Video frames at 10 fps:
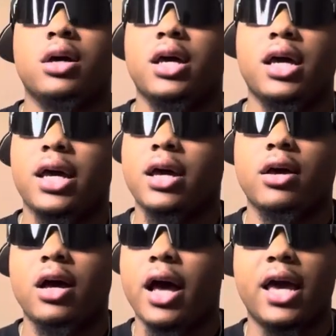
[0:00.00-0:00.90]

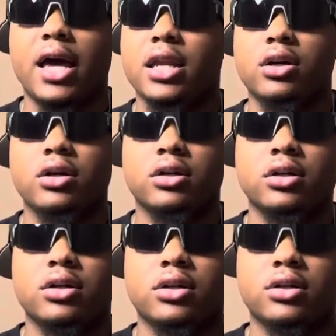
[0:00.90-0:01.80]
And I had the
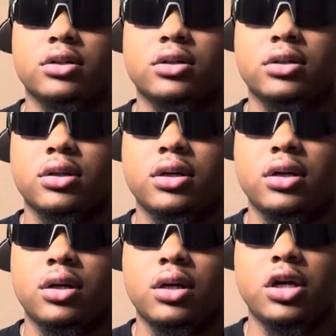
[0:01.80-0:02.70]
uh,
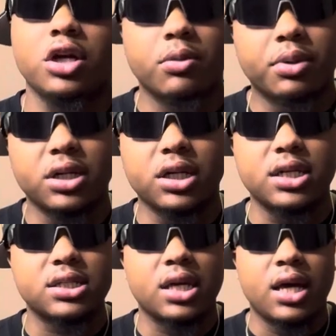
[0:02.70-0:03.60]

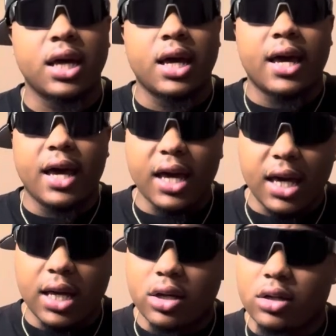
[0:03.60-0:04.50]
earbuds
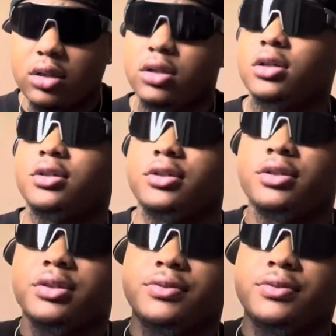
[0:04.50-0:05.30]
and the, uh,